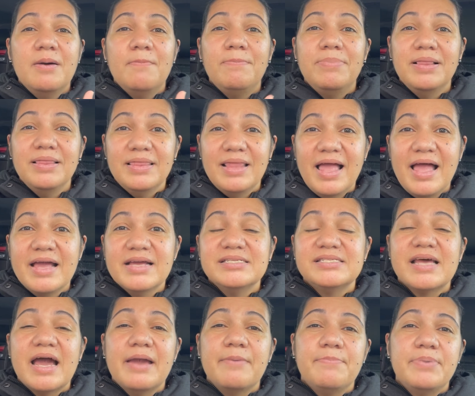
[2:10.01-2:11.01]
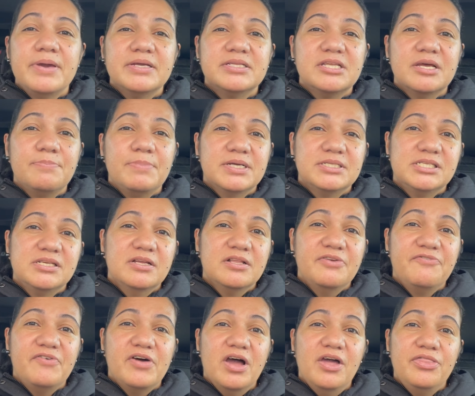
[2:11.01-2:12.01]
Plus, I picked up a ton
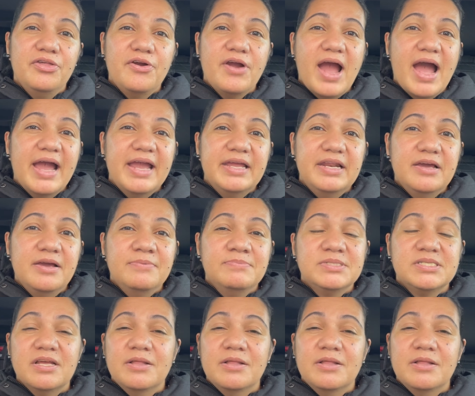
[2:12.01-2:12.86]
of other items,